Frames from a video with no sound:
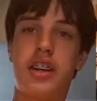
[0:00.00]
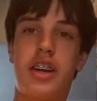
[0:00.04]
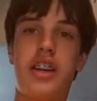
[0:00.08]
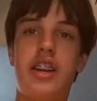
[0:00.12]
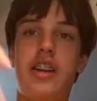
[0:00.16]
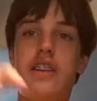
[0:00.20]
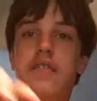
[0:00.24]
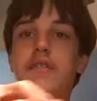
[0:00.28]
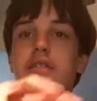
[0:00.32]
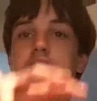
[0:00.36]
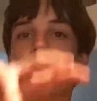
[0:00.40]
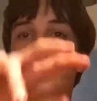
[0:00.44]

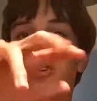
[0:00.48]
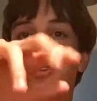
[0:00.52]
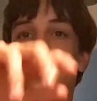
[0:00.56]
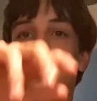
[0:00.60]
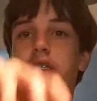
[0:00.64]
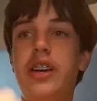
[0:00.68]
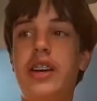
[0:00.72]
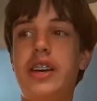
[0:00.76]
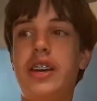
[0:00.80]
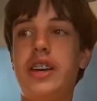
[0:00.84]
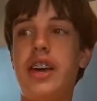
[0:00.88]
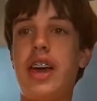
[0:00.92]
kind of
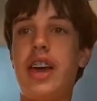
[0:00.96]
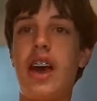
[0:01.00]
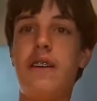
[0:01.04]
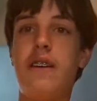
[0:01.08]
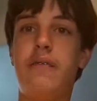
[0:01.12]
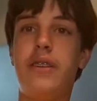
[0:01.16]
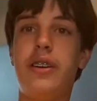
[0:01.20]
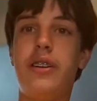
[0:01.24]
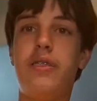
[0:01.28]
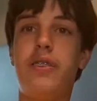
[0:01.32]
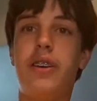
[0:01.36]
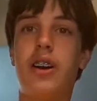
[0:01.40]
going
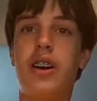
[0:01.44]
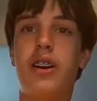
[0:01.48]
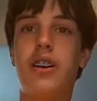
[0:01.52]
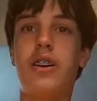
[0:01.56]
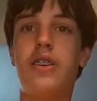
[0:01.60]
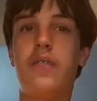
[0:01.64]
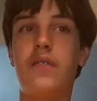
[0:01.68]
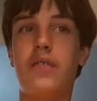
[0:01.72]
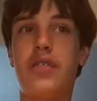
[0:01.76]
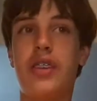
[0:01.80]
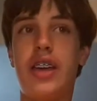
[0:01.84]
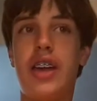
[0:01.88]

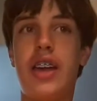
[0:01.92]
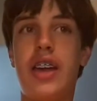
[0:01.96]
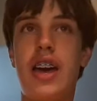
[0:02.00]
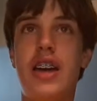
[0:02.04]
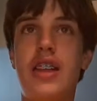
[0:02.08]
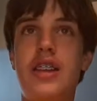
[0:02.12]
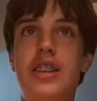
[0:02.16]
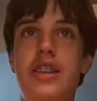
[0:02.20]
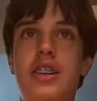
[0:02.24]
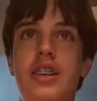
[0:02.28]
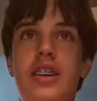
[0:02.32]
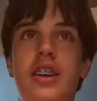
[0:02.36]
everywhere,
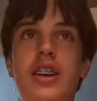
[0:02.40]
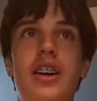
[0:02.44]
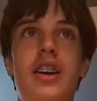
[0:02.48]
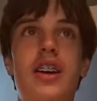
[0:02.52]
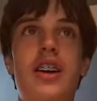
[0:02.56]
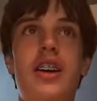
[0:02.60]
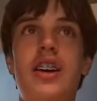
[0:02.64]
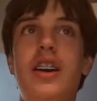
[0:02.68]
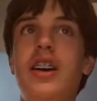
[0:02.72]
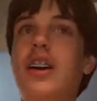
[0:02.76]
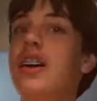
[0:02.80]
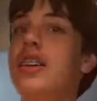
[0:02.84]
and
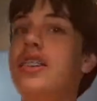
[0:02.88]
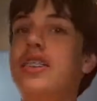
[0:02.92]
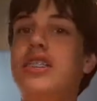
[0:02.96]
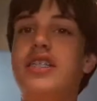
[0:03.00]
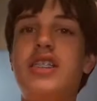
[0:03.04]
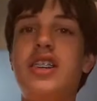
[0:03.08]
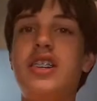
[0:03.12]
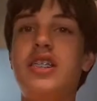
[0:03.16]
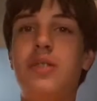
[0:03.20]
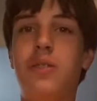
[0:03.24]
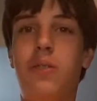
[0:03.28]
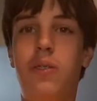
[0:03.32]

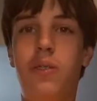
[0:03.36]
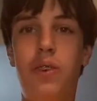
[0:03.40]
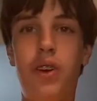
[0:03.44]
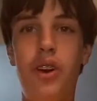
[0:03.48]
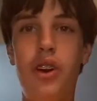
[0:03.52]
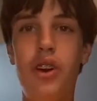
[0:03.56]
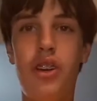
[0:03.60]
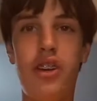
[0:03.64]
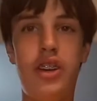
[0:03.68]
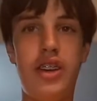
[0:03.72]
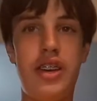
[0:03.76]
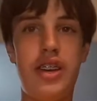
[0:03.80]
it's just
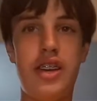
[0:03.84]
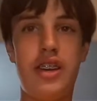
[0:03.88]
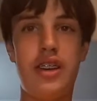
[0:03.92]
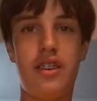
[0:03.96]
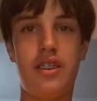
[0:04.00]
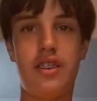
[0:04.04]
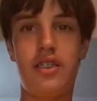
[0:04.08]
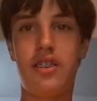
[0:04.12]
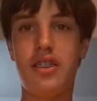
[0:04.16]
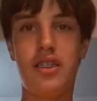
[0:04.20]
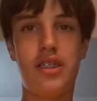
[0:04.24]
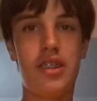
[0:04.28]

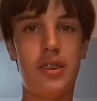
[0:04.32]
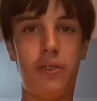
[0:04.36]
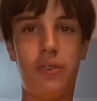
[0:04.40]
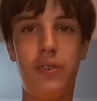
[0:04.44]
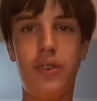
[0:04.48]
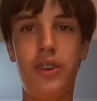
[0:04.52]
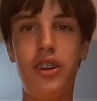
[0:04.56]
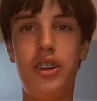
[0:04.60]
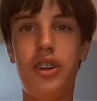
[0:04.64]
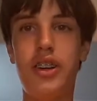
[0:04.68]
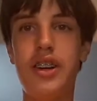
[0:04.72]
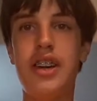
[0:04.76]
really, it's a
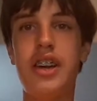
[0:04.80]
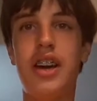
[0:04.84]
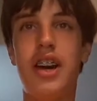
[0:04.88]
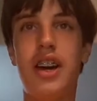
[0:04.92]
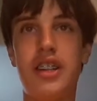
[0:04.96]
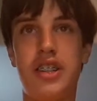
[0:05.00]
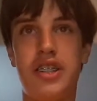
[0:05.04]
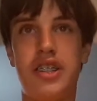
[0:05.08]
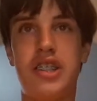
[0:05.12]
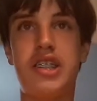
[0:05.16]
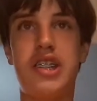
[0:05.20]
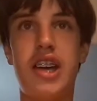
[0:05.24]
really
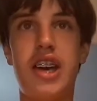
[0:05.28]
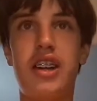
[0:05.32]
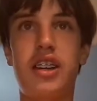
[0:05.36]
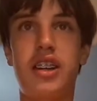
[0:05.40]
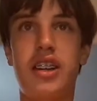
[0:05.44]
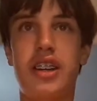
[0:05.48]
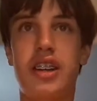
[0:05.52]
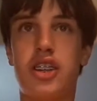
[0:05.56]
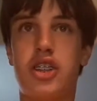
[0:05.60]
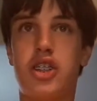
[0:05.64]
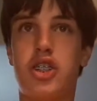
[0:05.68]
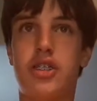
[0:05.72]

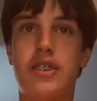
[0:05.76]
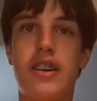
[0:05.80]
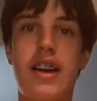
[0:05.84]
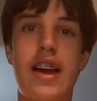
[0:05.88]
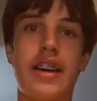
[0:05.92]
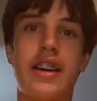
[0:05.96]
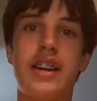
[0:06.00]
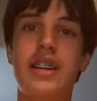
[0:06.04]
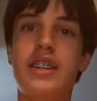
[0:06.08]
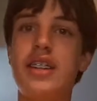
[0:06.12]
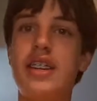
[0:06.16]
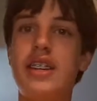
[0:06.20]
unsettling
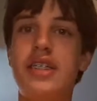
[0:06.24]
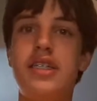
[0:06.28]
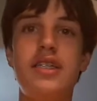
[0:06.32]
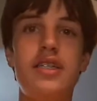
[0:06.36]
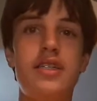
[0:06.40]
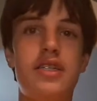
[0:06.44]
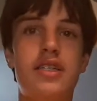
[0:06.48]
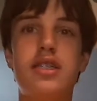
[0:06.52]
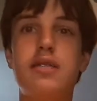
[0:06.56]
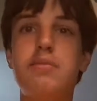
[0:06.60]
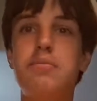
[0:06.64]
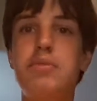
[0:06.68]
track, and
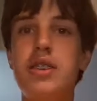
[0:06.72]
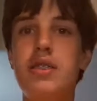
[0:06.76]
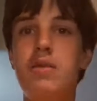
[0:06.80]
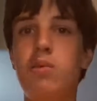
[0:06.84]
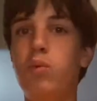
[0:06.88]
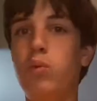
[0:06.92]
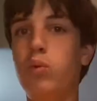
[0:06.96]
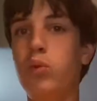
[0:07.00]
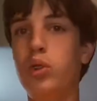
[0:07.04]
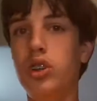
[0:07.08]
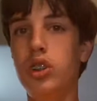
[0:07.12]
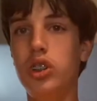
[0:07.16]
this used to
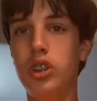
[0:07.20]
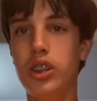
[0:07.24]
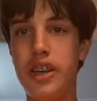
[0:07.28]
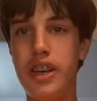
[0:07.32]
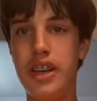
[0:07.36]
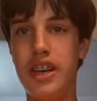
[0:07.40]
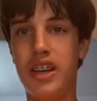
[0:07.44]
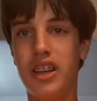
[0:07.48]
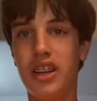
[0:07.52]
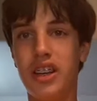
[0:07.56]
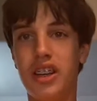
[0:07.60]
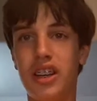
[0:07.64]
be a
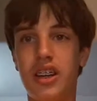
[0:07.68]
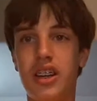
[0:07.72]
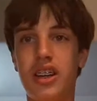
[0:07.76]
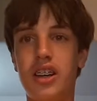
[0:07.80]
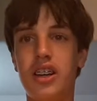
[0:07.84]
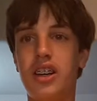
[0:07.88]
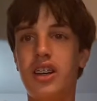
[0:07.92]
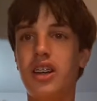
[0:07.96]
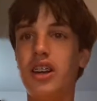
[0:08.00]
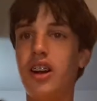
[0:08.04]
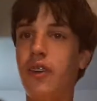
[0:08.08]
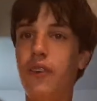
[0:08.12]
really
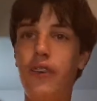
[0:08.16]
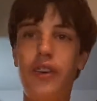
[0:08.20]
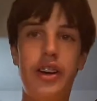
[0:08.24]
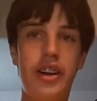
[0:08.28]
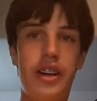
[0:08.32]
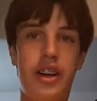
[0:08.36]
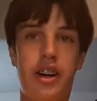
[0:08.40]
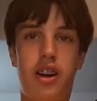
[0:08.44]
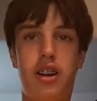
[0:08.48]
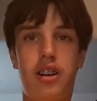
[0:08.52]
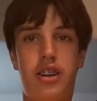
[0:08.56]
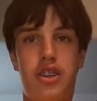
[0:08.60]

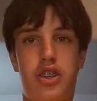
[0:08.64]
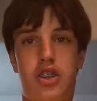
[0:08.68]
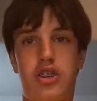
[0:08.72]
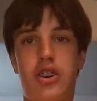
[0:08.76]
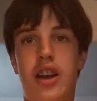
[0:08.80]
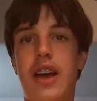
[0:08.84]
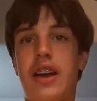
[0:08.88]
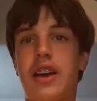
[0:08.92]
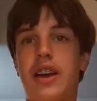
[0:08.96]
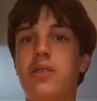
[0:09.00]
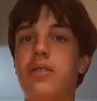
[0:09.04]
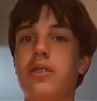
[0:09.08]
hard
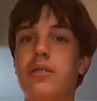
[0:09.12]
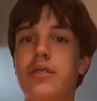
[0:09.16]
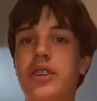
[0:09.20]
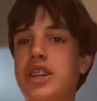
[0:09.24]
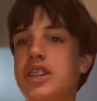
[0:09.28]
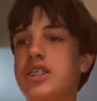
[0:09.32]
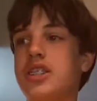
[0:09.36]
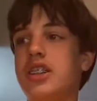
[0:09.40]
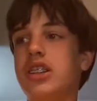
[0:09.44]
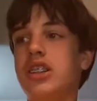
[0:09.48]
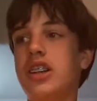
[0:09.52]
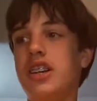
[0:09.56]
track for
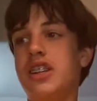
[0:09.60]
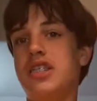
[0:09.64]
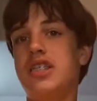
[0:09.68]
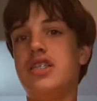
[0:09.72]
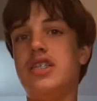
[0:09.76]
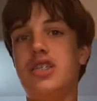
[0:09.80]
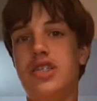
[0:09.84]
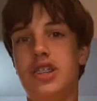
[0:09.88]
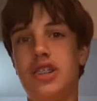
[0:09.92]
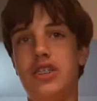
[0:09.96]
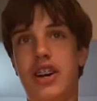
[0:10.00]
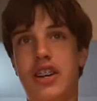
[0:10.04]
me to
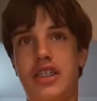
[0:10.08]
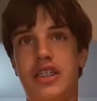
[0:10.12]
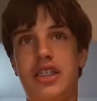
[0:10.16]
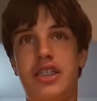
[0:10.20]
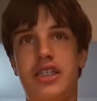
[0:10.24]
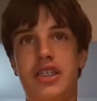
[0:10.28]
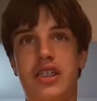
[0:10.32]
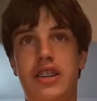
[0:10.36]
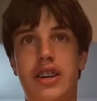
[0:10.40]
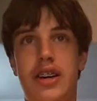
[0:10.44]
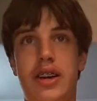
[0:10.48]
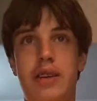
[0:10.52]
listen to
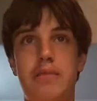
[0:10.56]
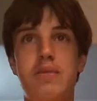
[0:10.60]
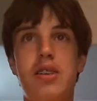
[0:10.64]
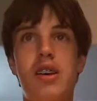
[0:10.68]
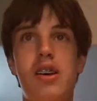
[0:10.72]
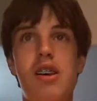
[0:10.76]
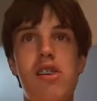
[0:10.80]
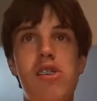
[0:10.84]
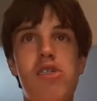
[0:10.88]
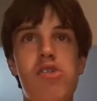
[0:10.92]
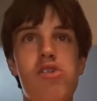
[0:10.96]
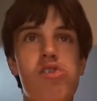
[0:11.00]
at the
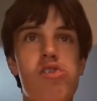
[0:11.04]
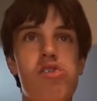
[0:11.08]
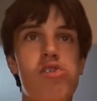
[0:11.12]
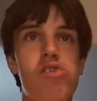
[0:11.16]
time.